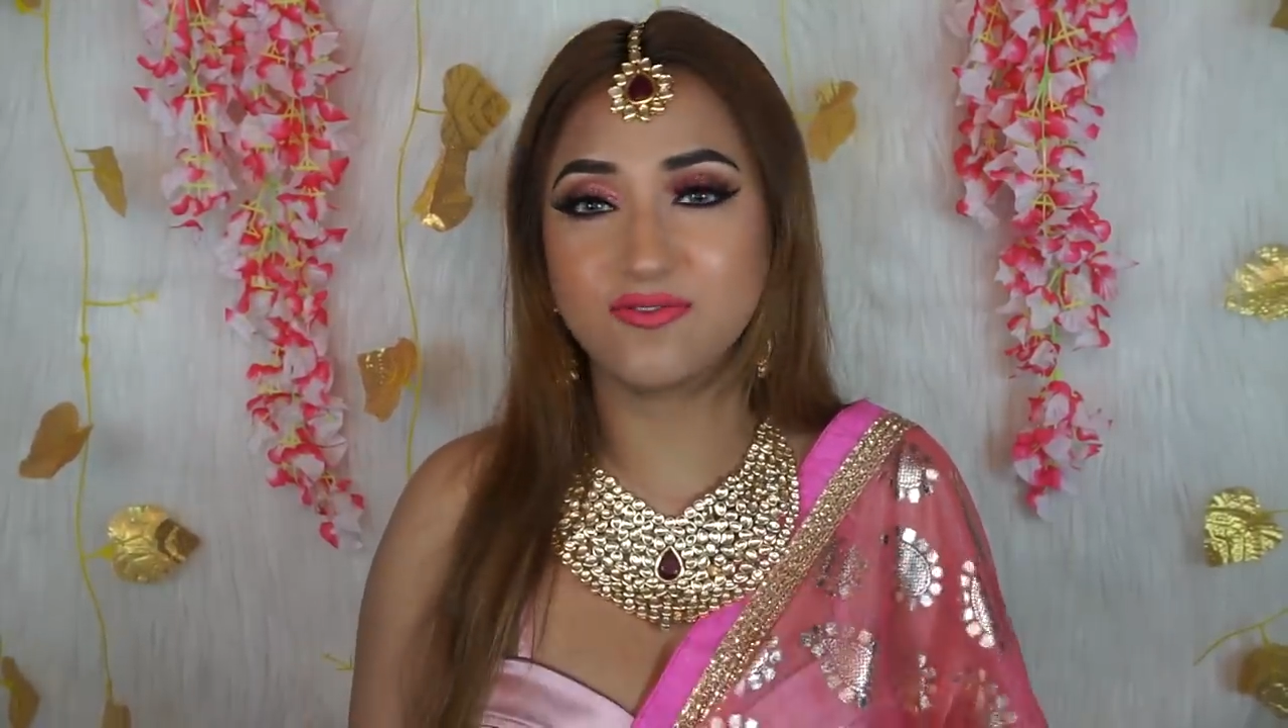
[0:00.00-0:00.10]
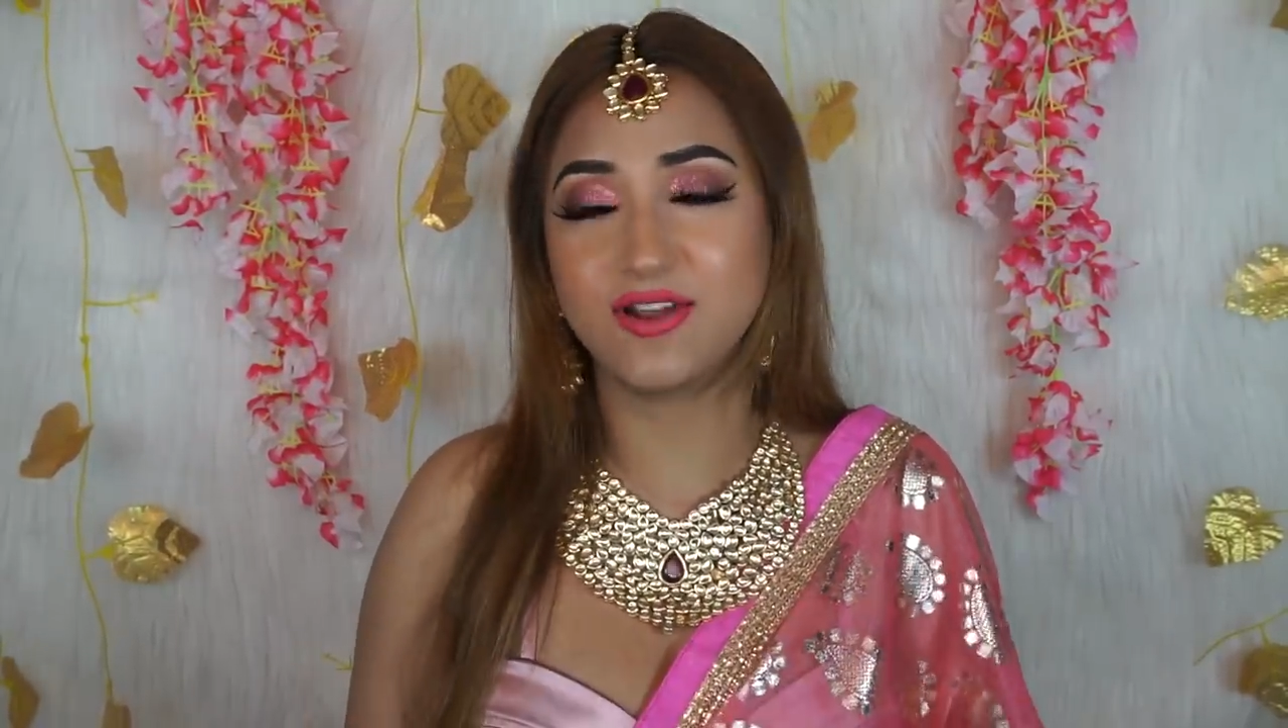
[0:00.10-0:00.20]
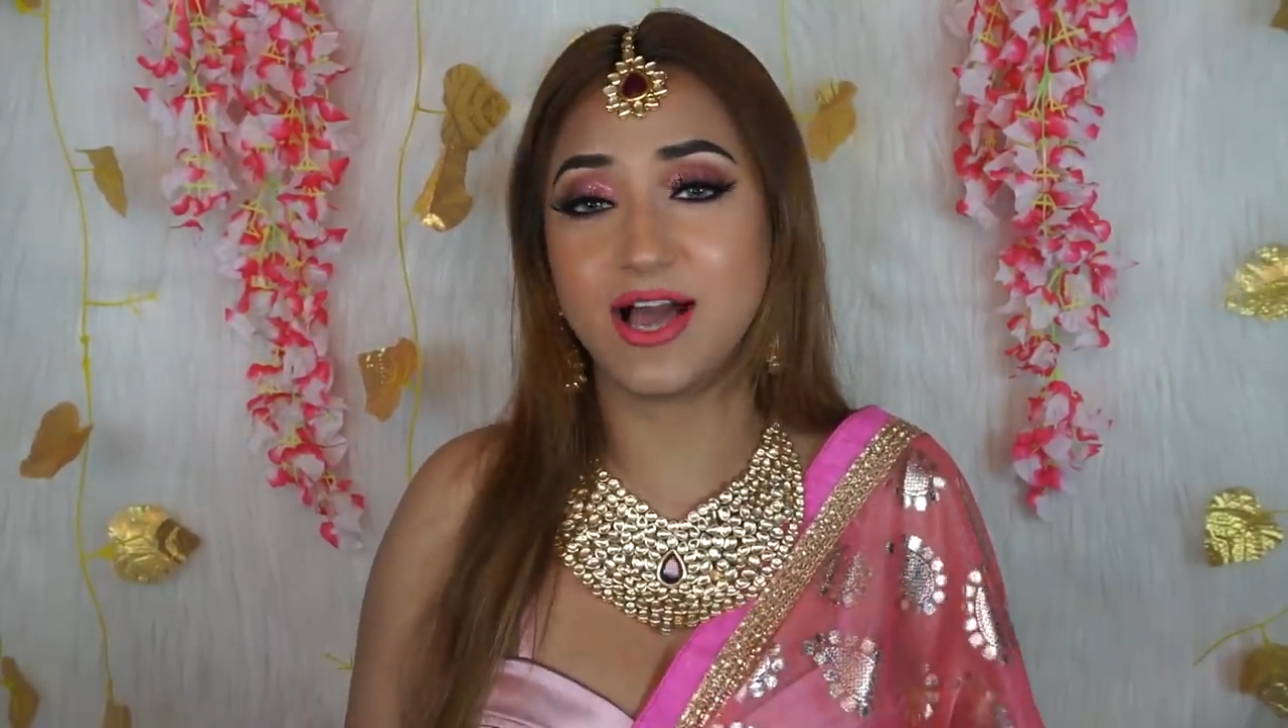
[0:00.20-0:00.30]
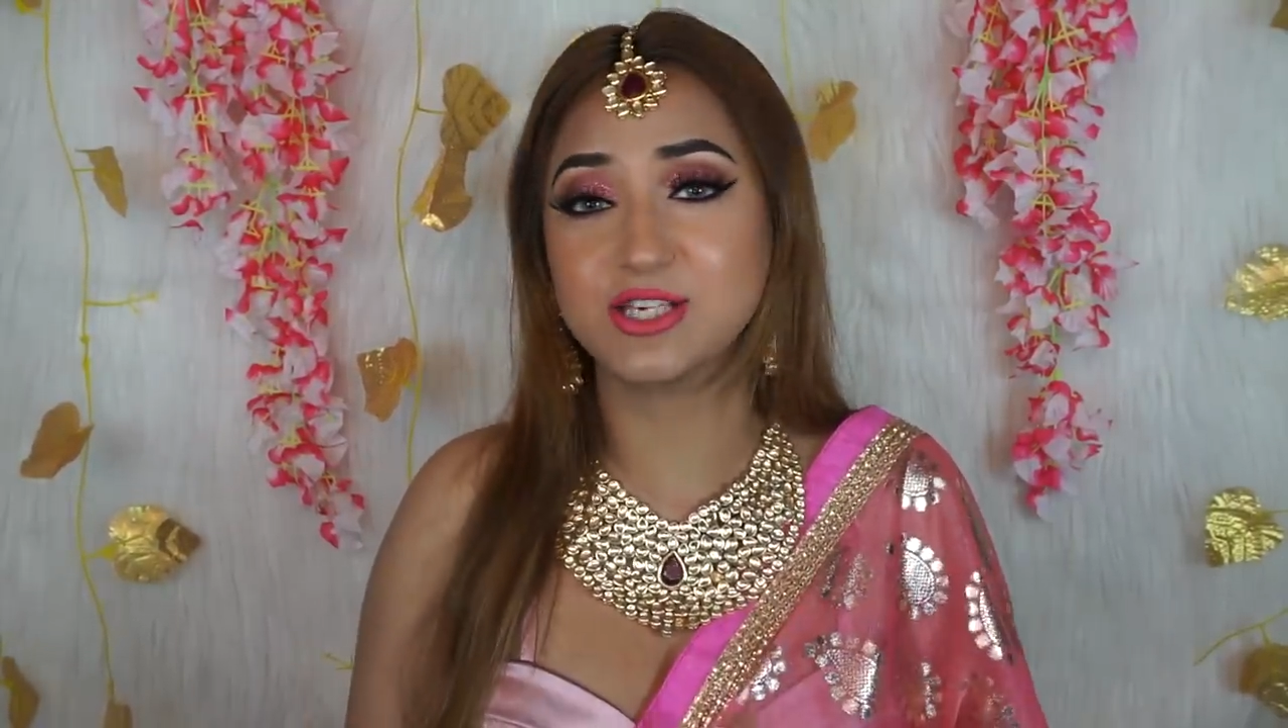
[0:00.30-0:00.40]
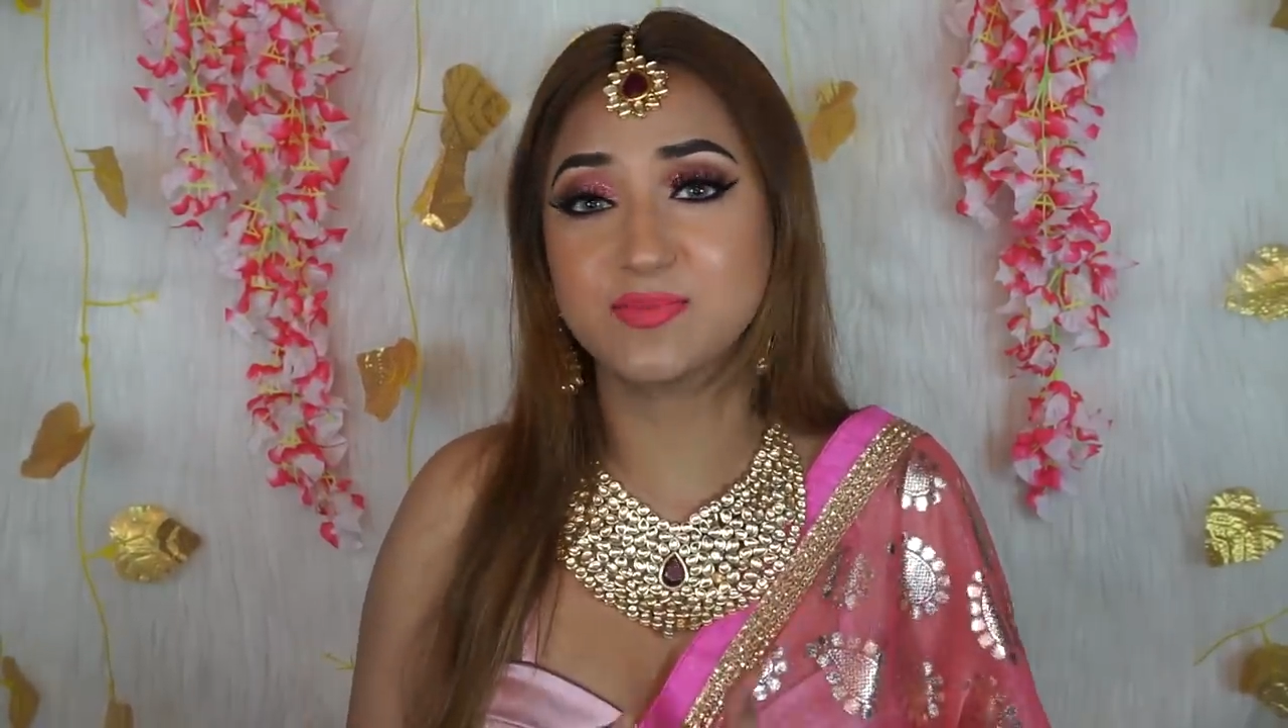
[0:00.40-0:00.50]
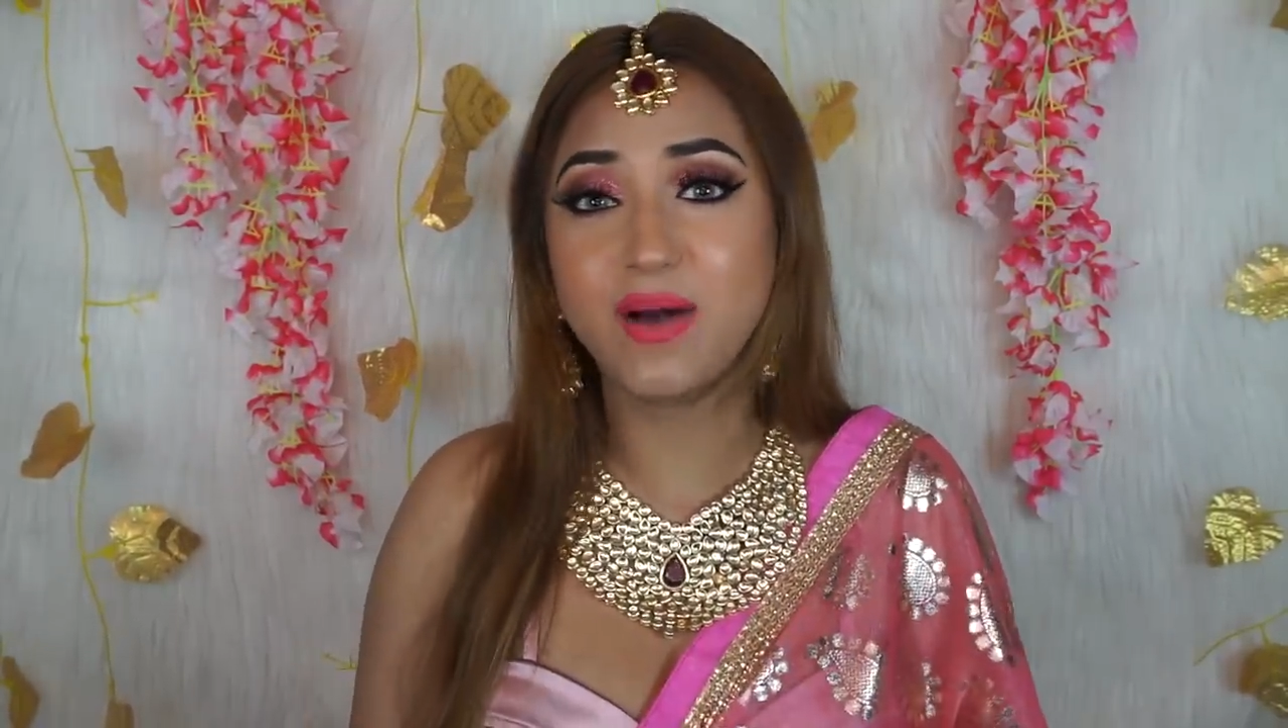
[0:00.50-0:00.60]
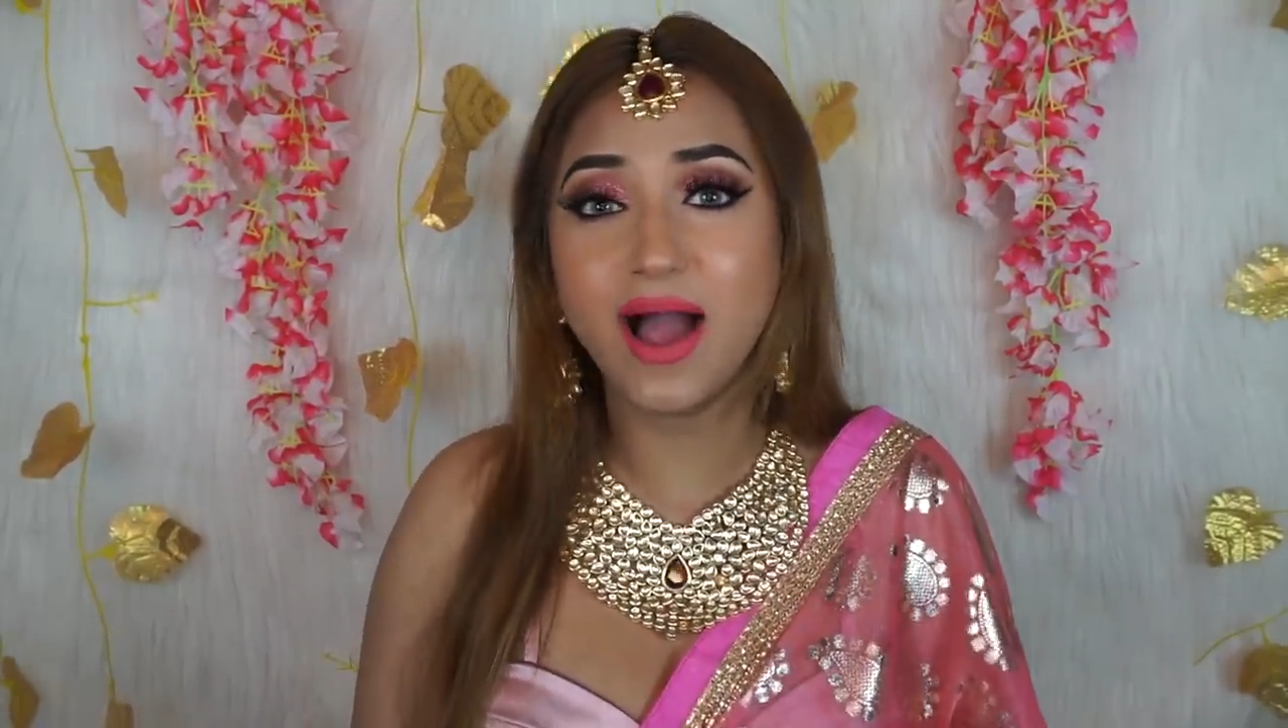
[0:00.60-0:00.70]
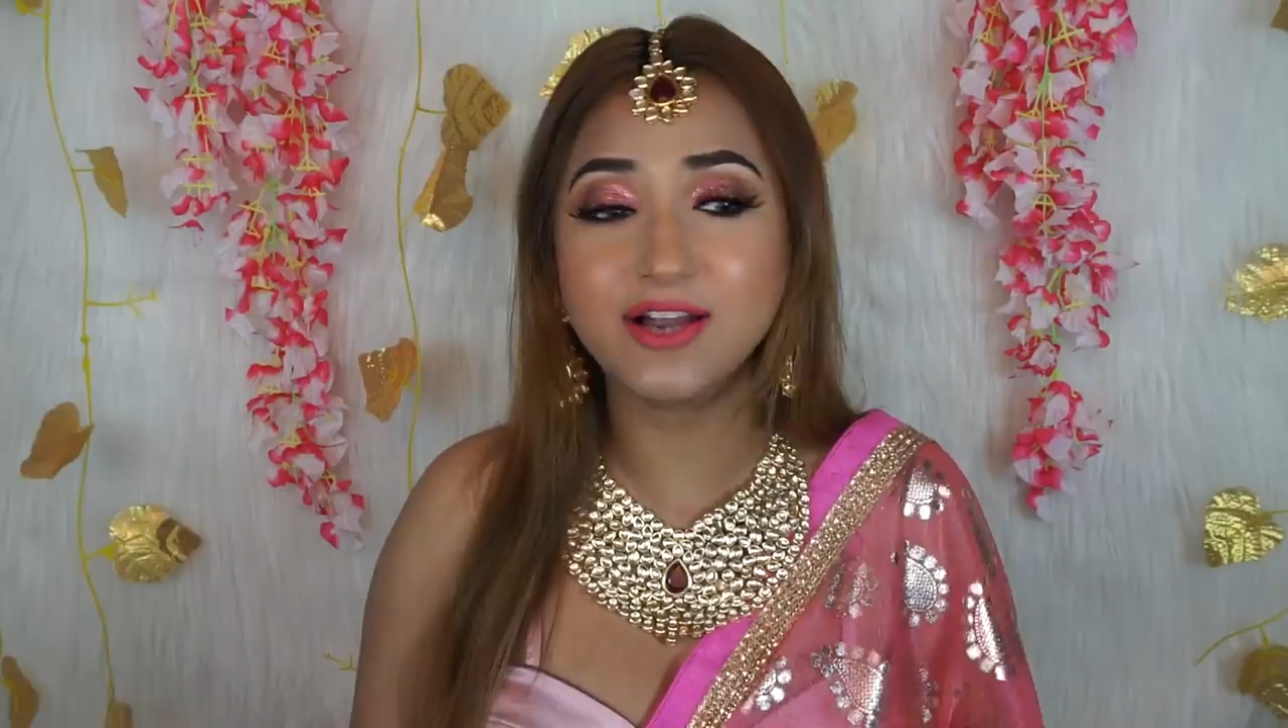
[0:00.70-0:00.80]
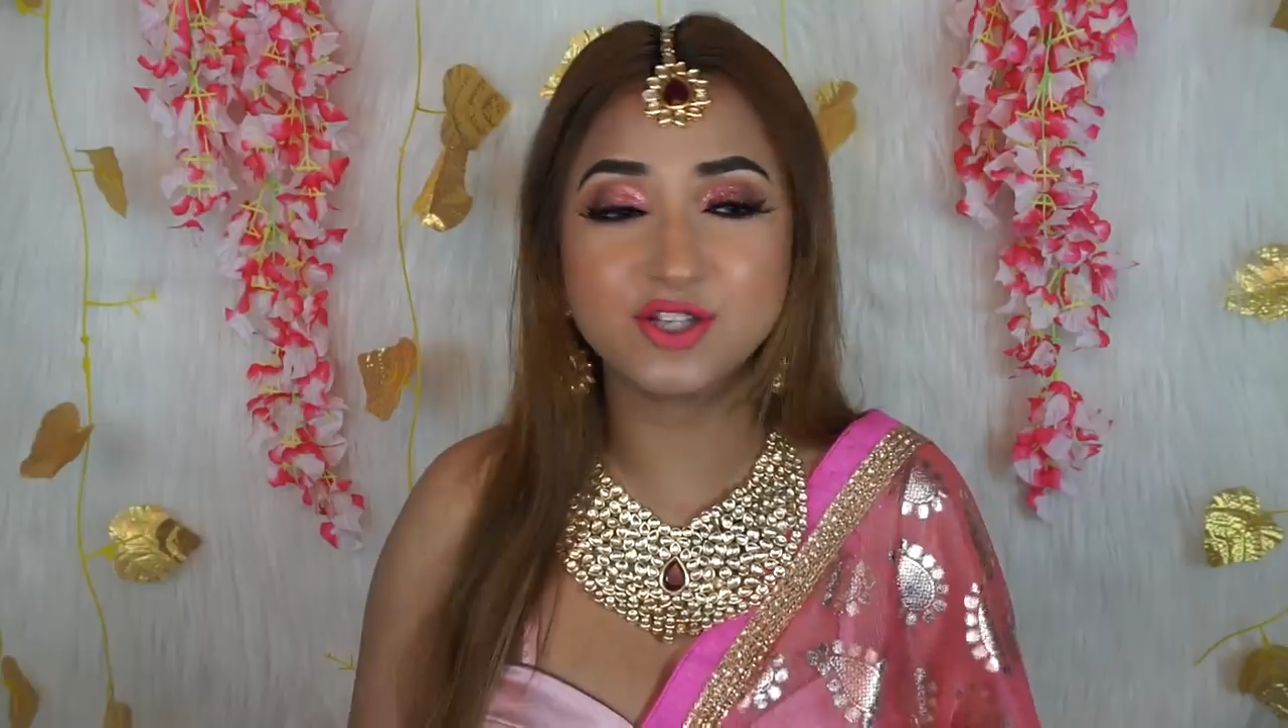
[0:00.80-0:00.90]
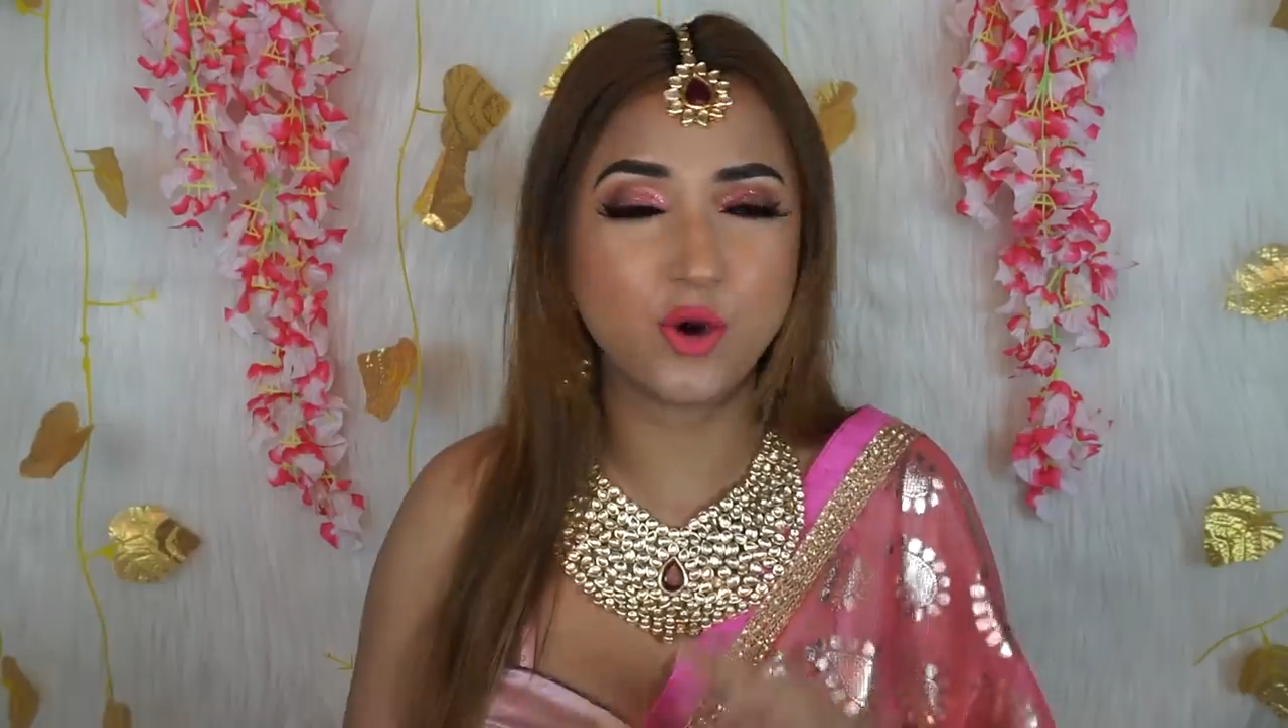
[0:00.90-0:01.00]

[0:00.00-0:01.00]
flash back,